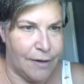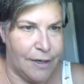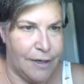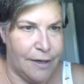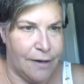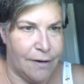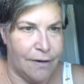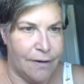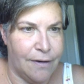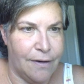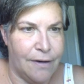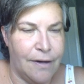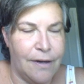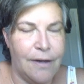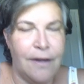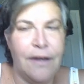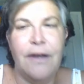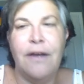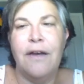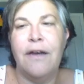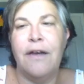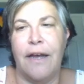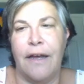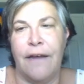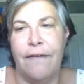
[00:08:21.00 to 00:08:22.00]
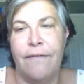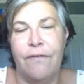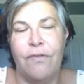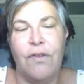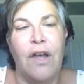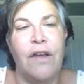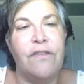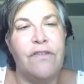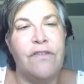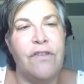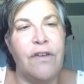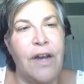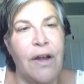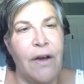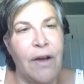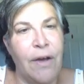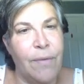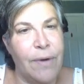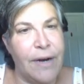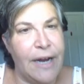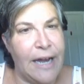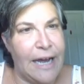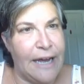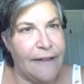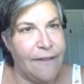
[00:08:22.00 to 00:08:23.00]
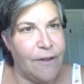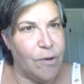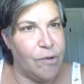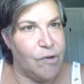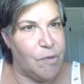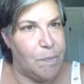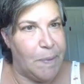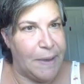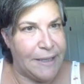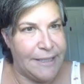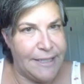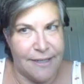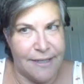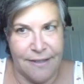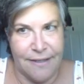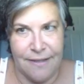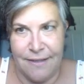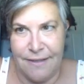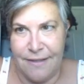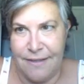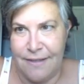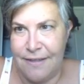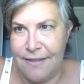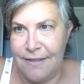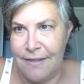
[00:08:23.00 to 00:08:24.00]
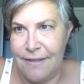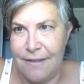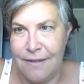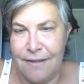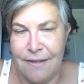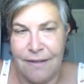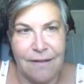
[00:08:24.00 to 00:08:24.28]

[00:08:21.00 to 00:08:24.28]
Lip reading: here. Okay, so now I want to add those buttons.